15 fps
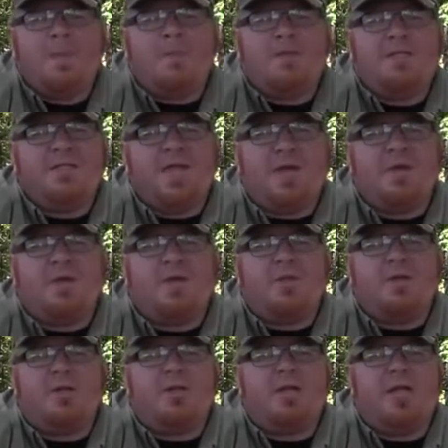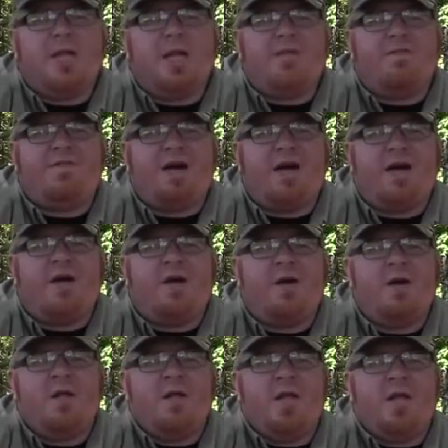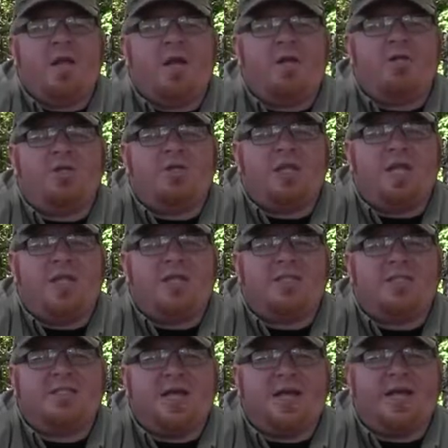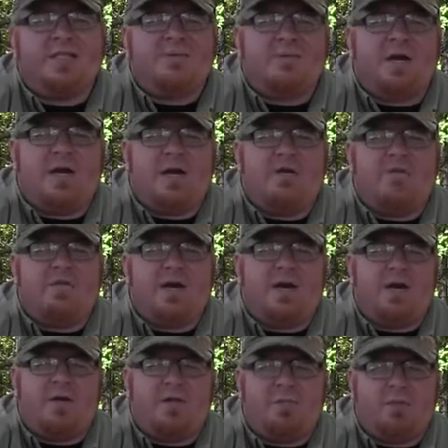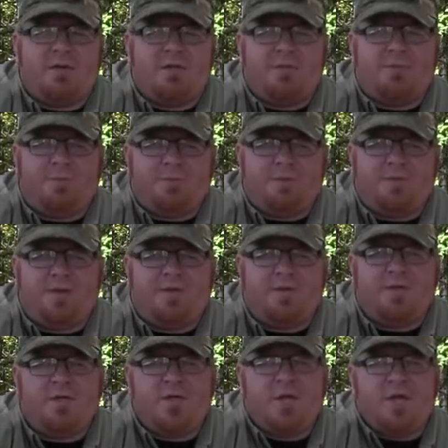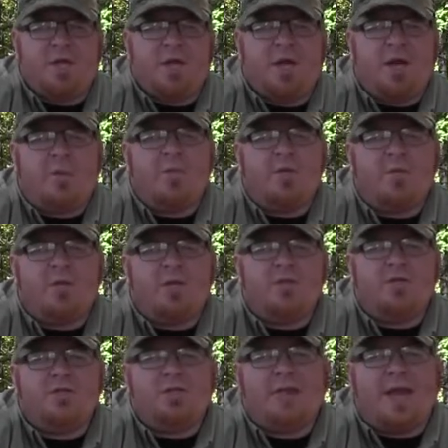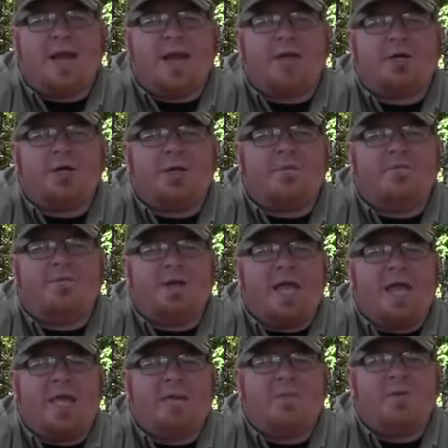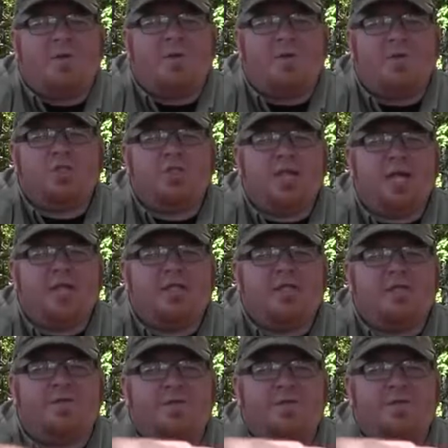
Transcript: But today we're going to be looking at fire and understanding the science behind fire and the principles of it. And I'm going to be using the acronym FLAME, which stands